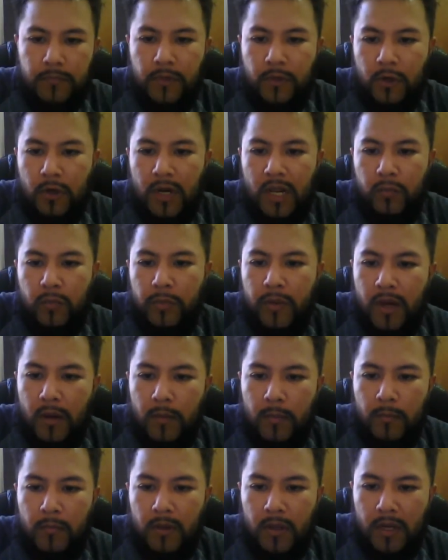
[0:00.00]
Life would
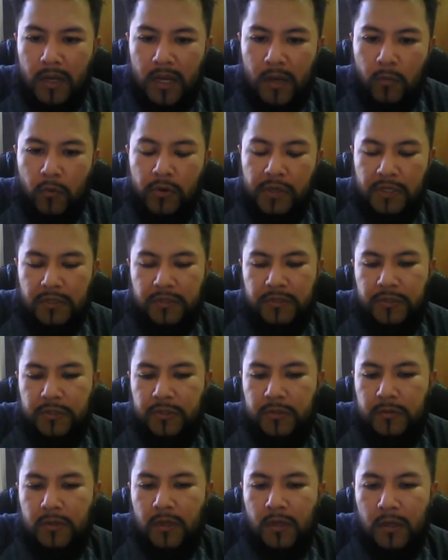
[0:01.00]
become a lot more
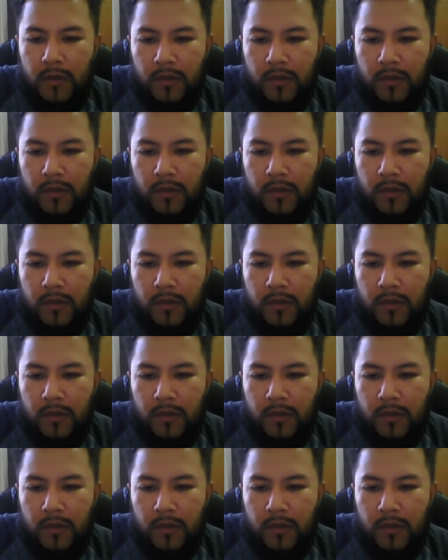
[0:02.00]
easier.